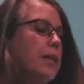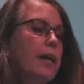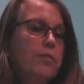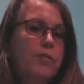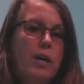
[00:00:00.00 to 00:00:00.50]

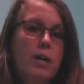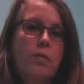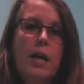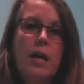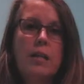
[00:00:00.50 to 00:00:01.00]
lighter flow
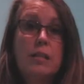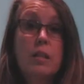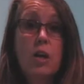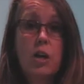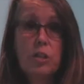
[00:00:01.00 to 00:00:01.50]
and it's a
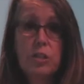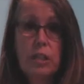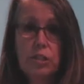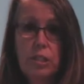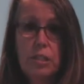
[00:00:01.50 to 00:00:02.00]
longer
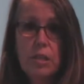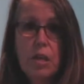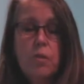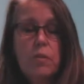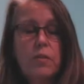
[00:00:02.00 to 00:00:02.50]
session.
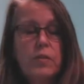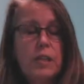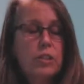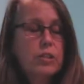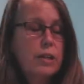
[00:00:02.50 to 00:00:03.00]
With the
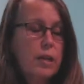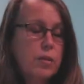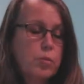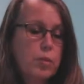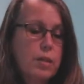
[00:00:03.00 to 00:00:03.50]
facials, it
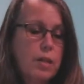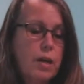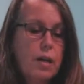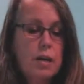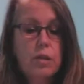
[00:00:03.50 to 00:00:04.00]
helps with
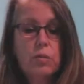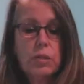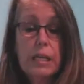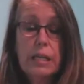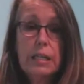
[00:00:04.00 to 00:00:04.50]

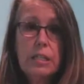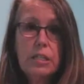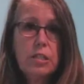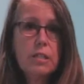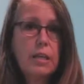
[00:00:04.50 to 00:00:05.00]
skin
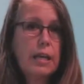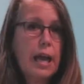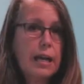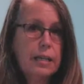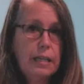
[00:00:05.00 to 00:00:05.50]
conditions like
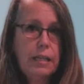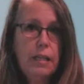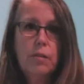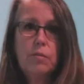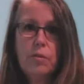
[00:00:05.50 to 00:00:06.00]
acne
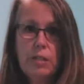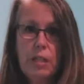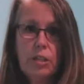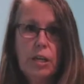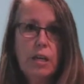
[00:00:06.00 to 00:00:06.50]
and
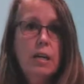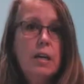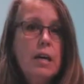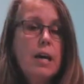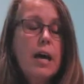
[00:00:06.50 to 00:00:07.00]
rosacea,
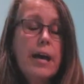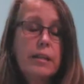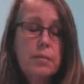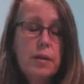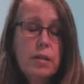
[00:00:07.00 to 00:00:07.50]

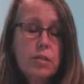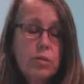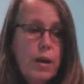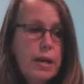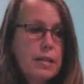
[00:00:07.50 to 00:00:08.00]
eczema,
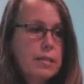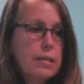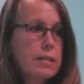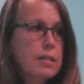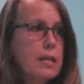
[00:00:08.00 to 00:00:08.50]

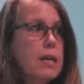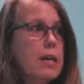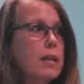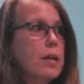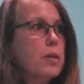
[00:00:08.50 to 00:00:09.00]
psoriasis.
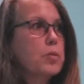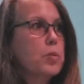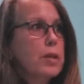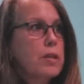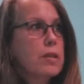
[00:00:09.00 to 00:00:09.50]
It helps
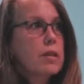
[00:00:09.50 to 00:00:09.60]
with